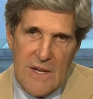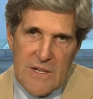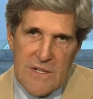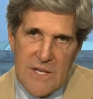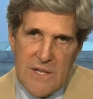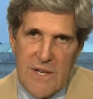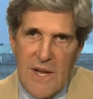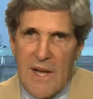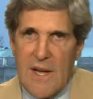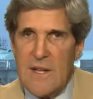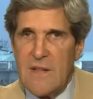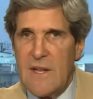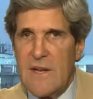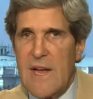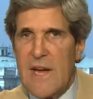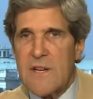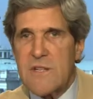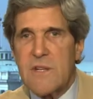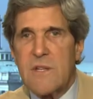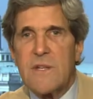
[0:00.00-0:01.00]
Today, the
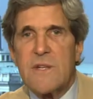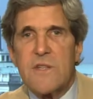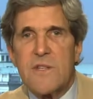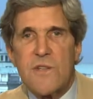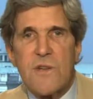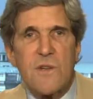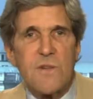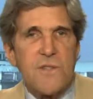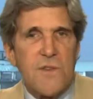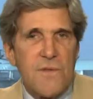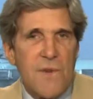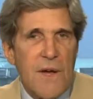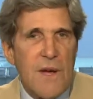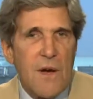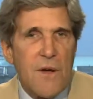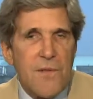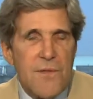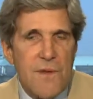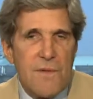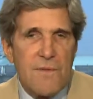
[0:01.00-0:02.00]
National Institutes of
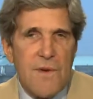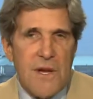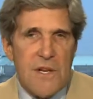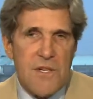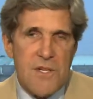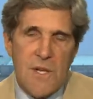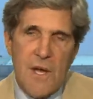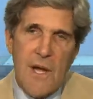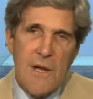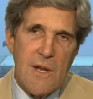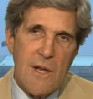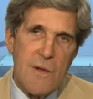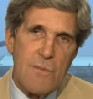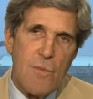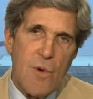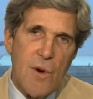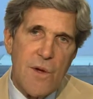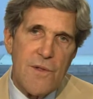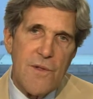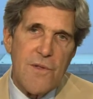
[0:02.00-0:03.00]
Health invest slightly
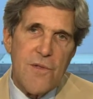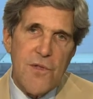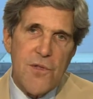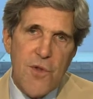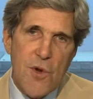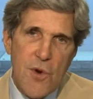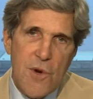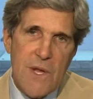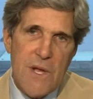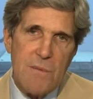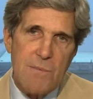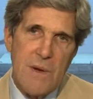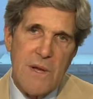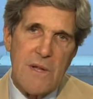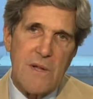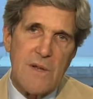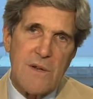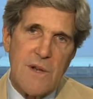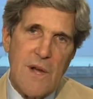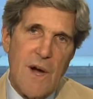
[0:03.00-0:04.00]
more than $30
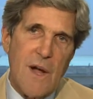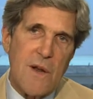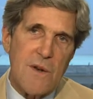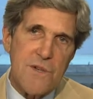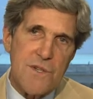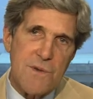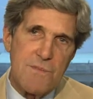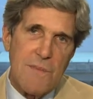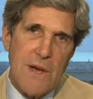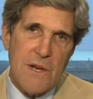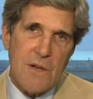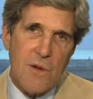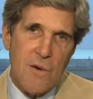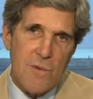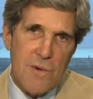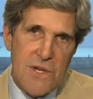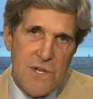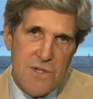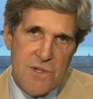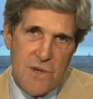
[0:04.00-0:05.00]
billion in medical
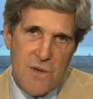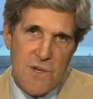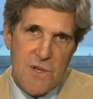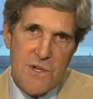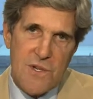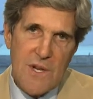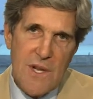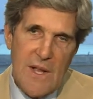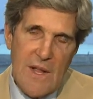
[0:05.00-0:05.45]
research,